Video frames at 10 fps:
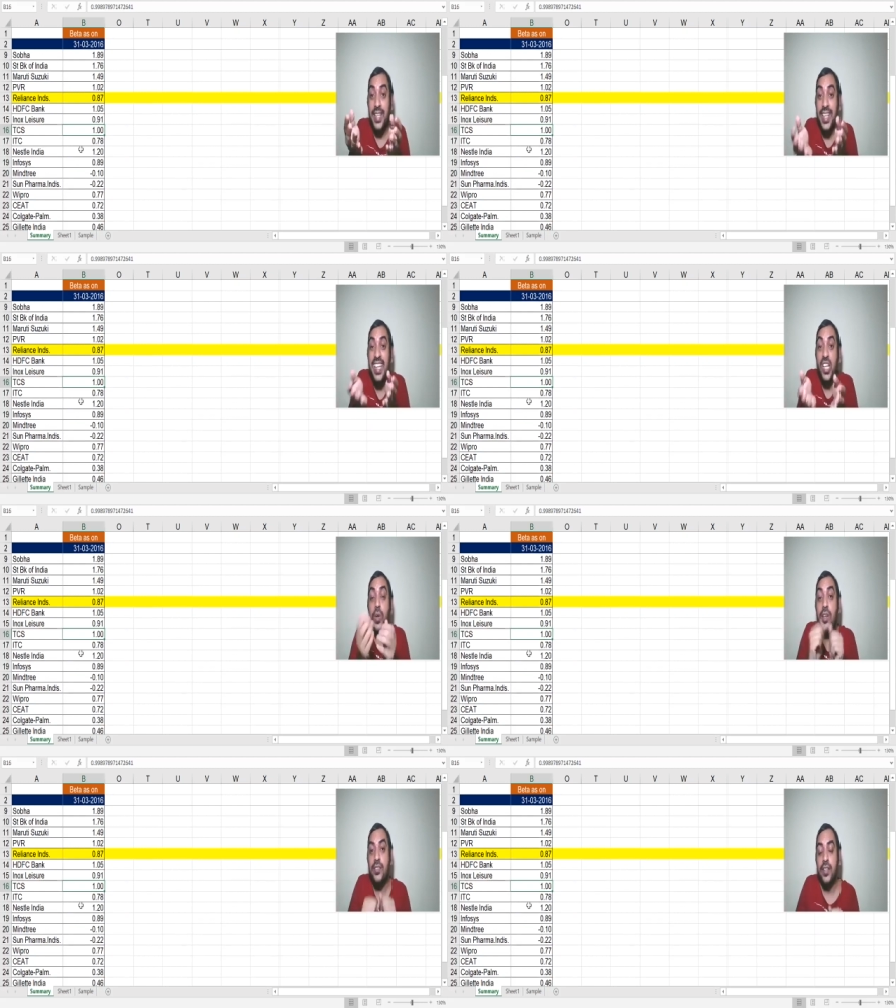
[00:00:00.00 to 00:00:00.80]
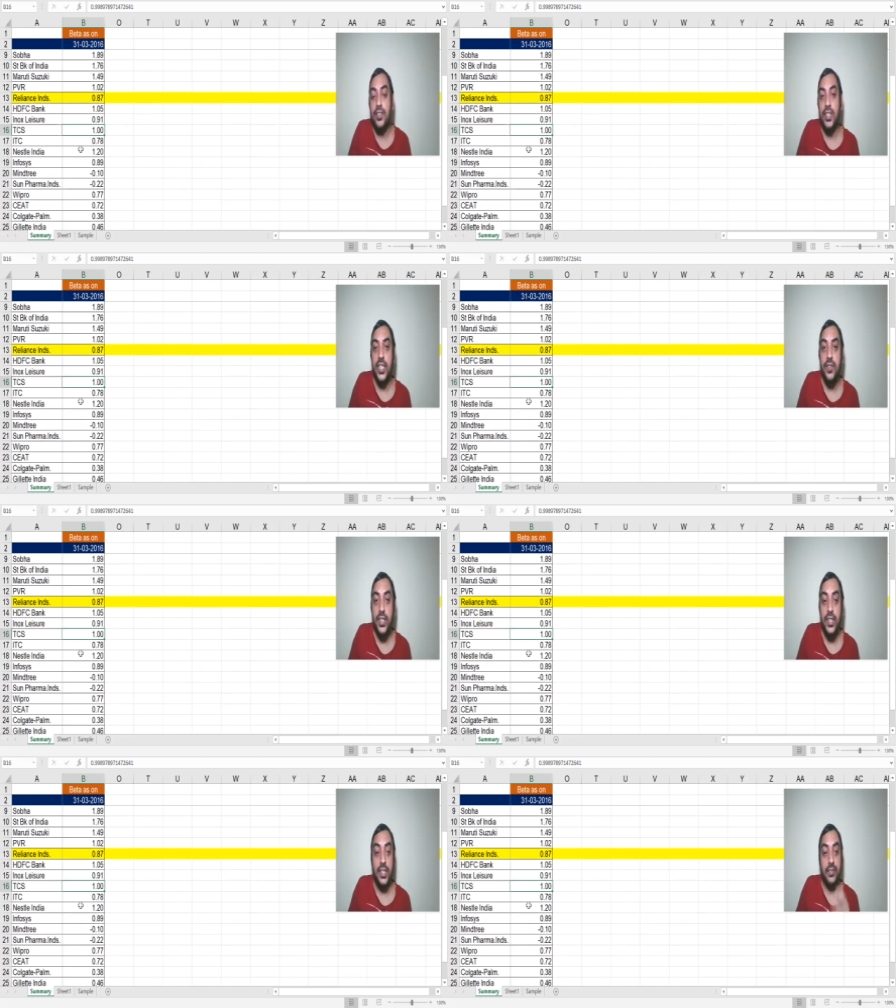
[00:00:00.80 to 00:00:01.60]
equal
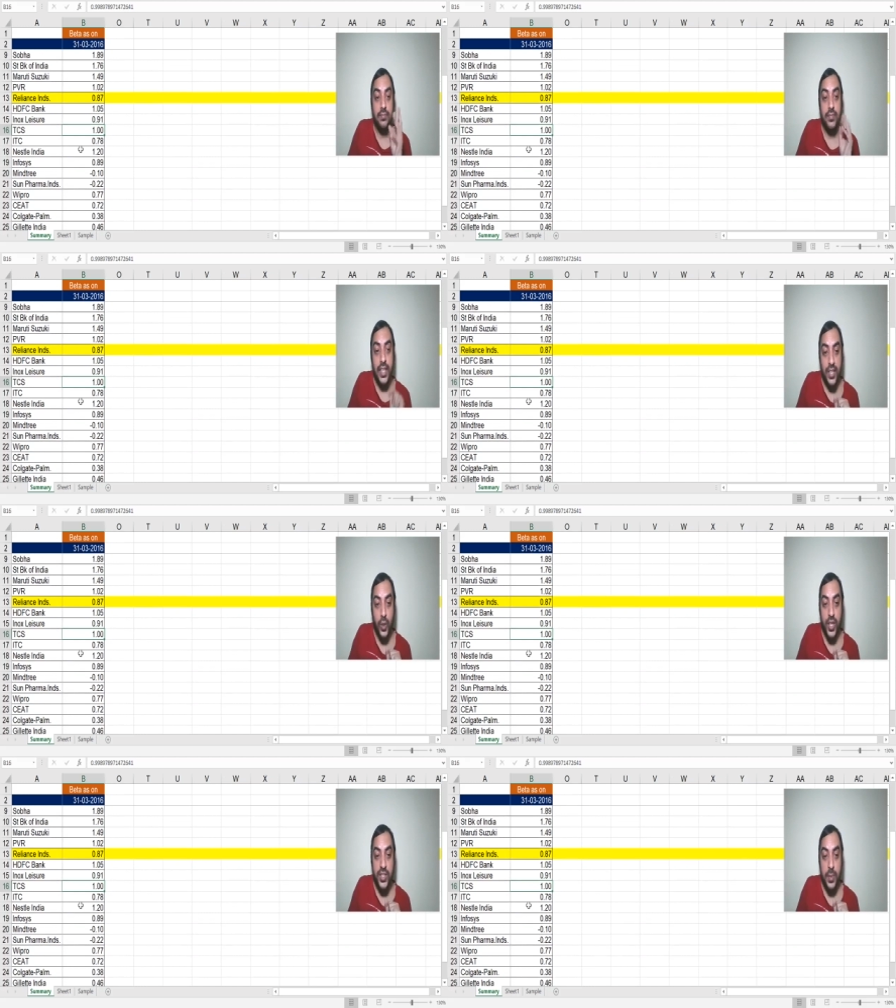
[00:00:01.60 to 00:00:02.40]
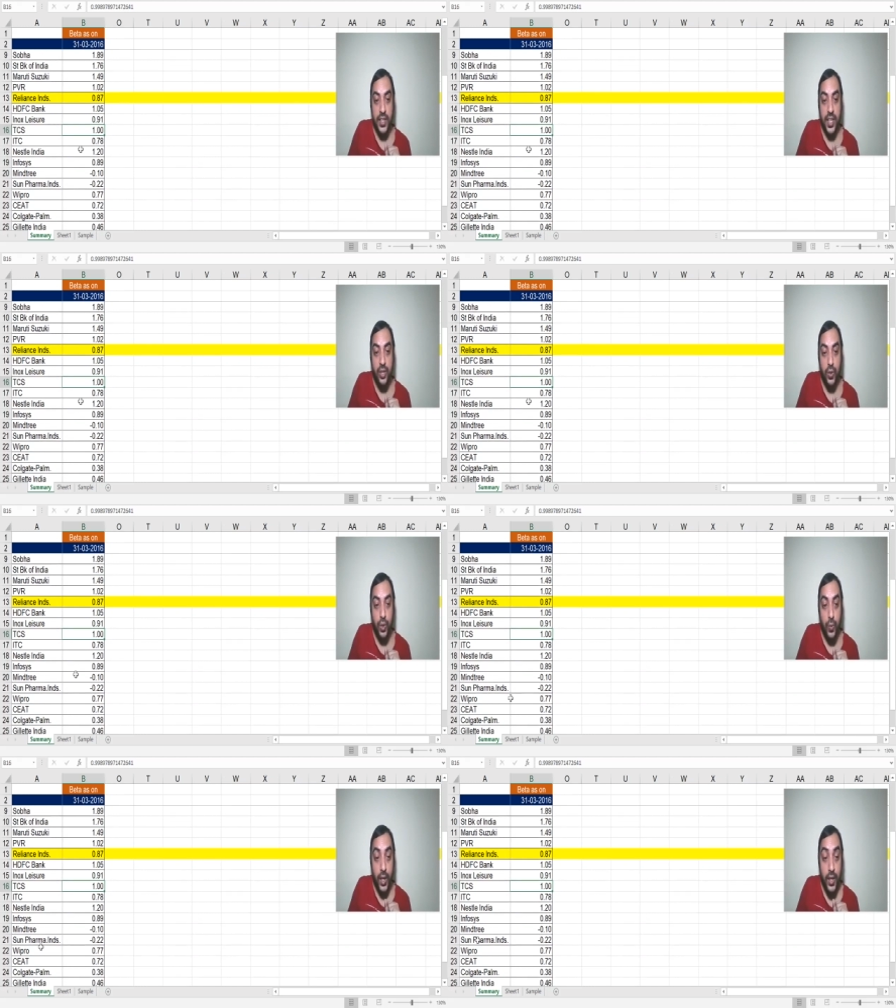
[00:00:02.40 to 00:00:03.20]
sensitivity. That is what is beta equal
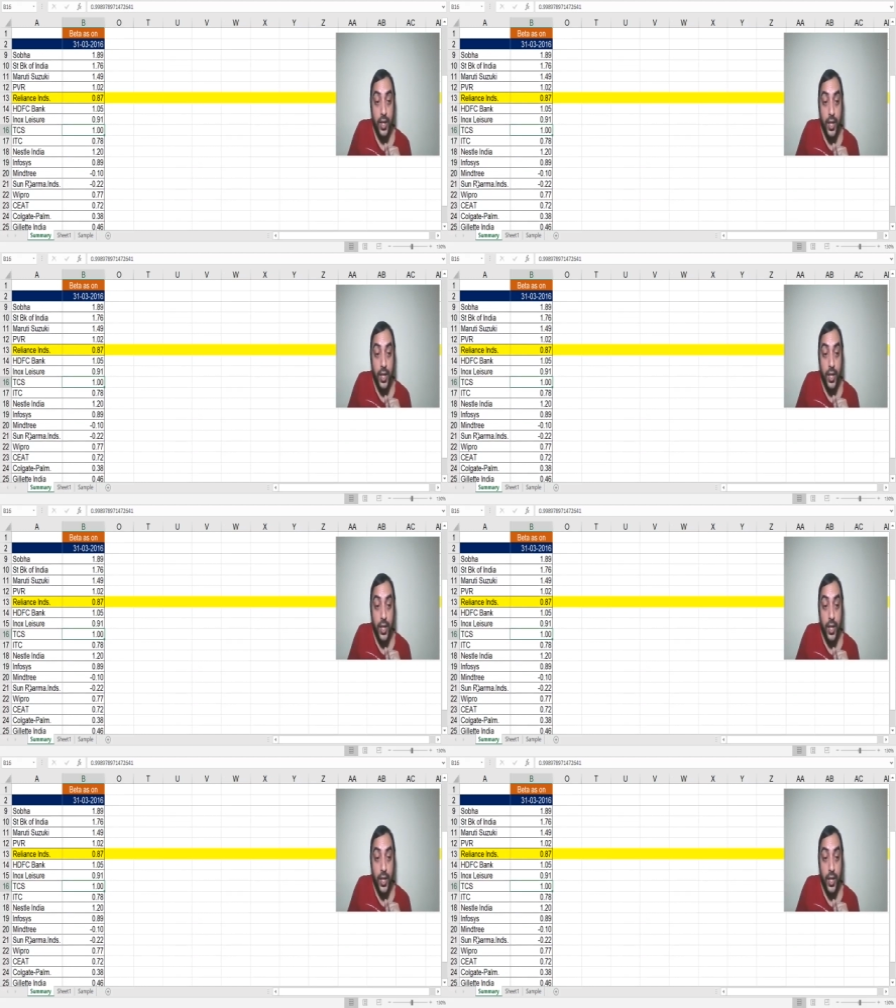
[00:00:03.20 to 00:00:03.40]
to 1.